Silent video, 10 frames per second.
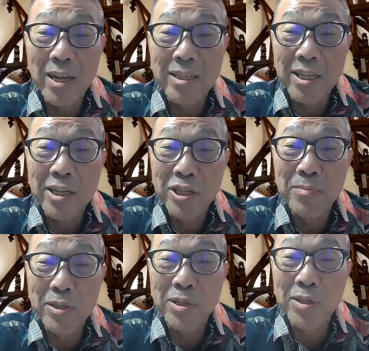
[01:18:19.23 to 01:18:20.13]
do make a
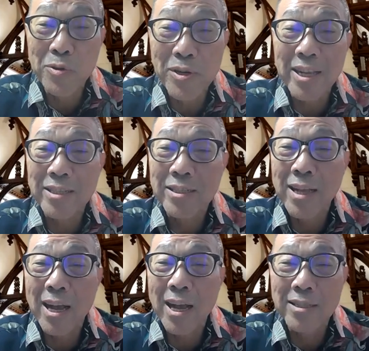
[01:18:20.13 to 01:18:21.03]
distinction between risk
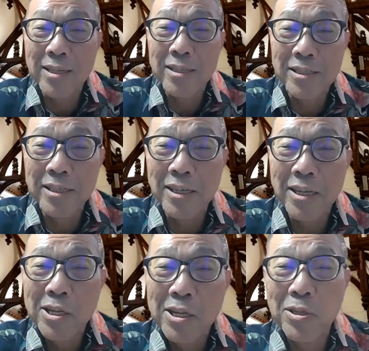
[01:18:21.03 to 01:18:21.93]
and uncertainty.